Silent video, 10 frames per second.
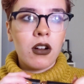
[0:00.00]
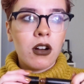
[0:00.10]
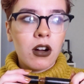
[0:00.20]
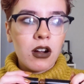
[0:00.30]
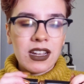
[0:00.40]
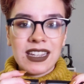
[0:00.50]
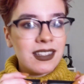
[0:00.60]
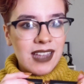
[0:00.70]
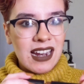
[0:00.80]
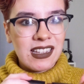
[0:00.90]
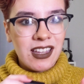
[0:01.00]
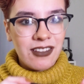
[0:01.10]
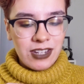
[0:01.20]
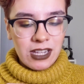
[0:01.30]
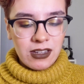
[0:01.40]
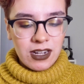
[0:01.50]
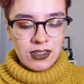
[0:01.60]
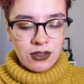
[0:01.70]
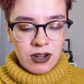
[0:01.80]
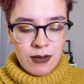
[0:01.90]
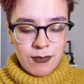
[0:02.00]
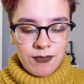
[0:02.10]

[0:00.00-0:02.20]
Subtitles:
Oh, exactly like vanilla ice cream.